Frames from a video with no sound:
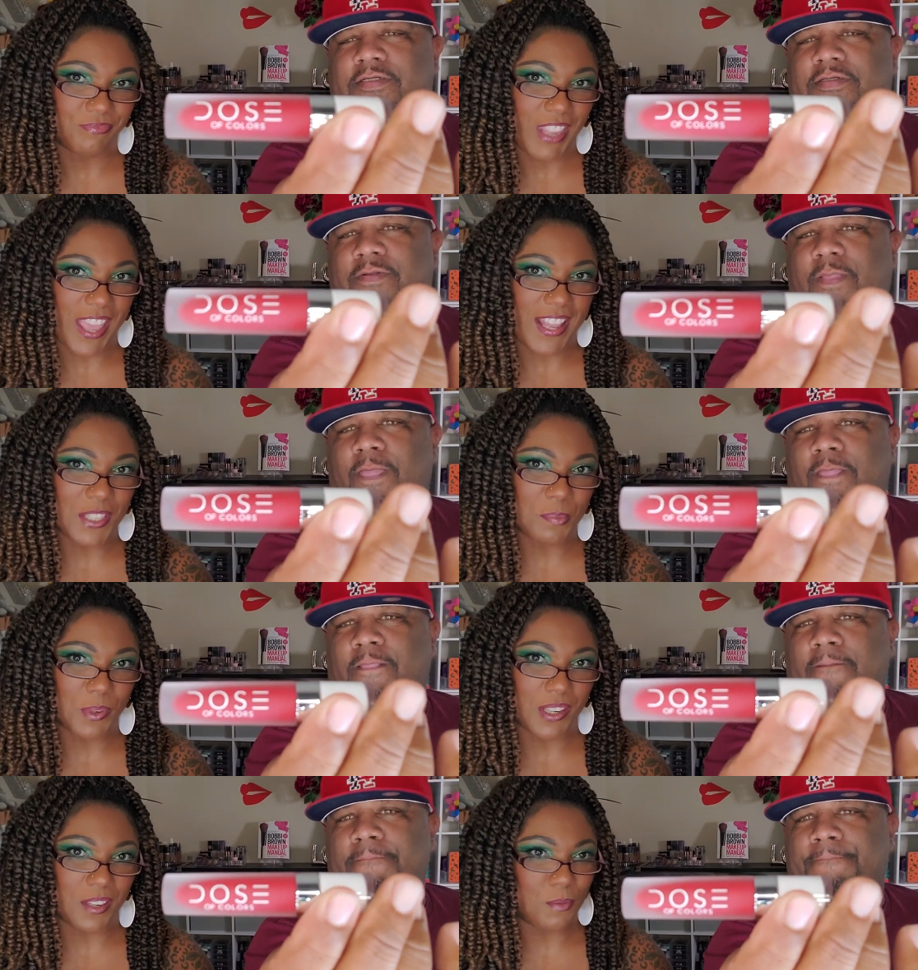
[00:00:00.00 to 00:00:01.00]
Speaker 1: Yeah, that's
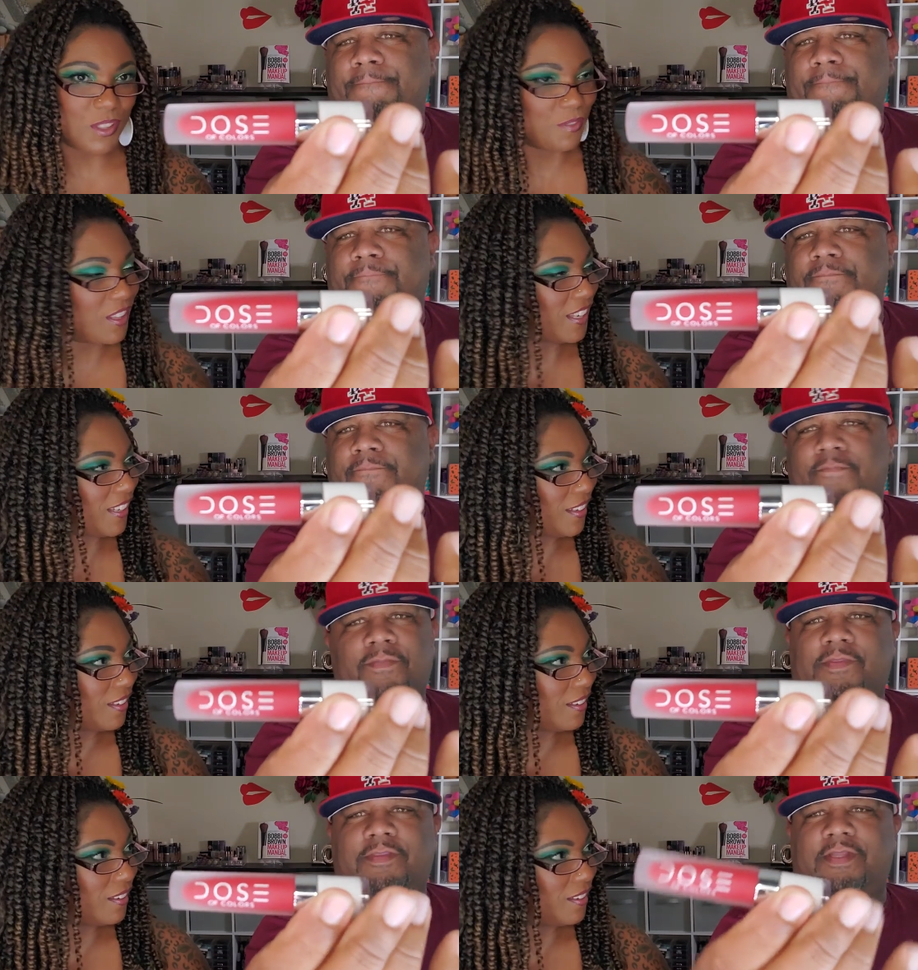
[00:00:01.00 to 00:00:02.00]
pretty. What's funny?
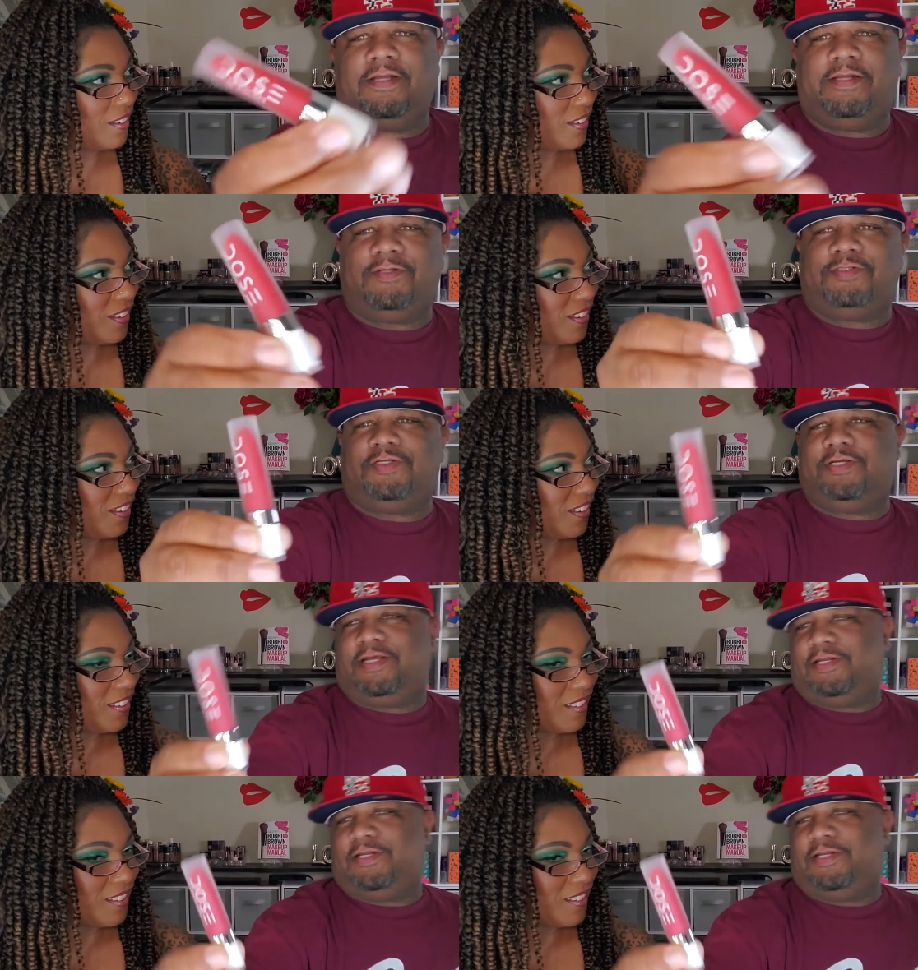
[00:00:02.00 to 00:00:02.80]
Speaker 2: I'm just looking